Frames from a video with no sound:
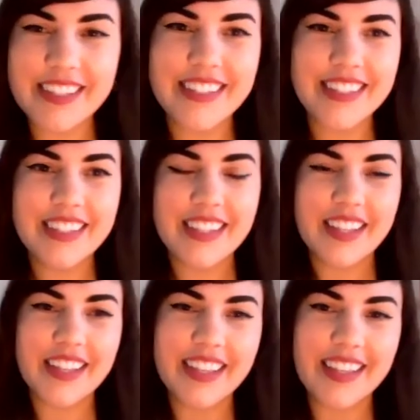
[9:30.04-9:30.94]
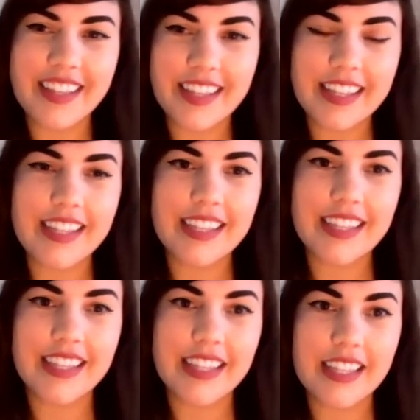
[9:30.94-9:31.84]

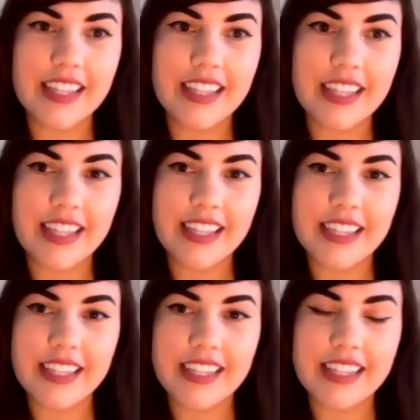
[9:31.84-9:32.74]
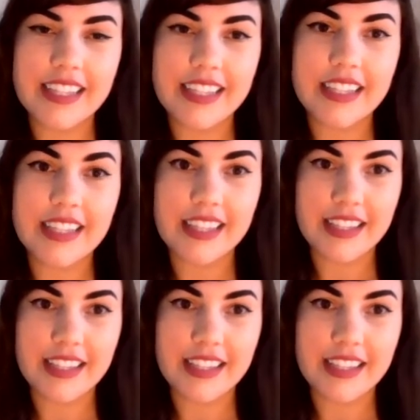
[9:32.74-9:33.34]
The person shown says nothing.